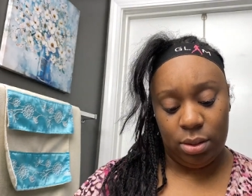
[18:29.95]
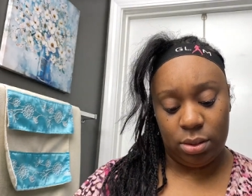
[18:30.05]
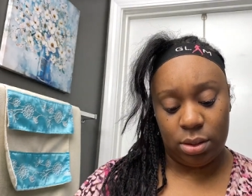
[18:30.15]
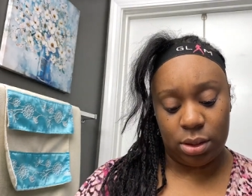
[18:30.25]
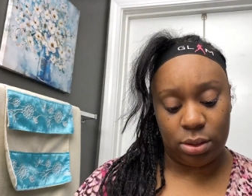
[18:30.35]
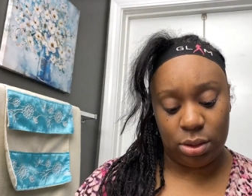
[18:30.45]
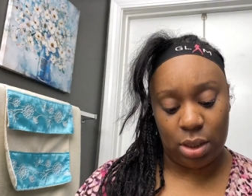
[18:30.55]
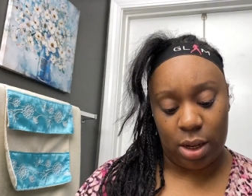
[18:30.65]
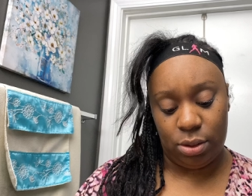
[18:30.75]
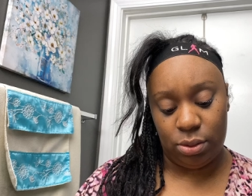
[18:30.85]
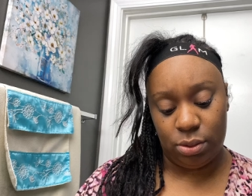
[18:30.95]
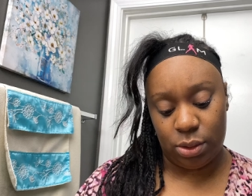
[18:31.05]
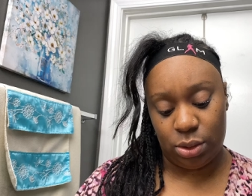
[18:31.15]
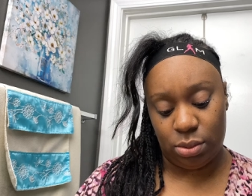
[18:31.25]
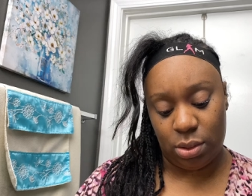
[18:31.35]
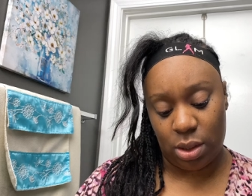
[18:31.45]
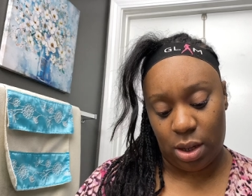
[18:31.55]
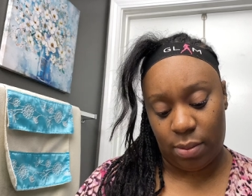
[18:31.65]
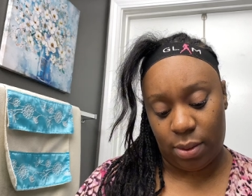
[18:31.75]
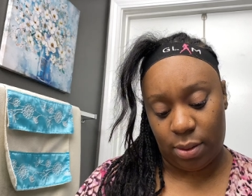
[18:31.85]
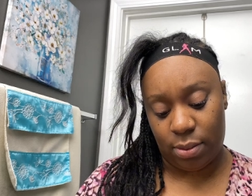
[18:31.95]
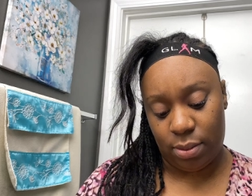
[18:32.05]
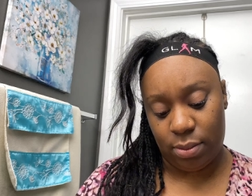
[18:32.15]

So you gotta use what you got, baby.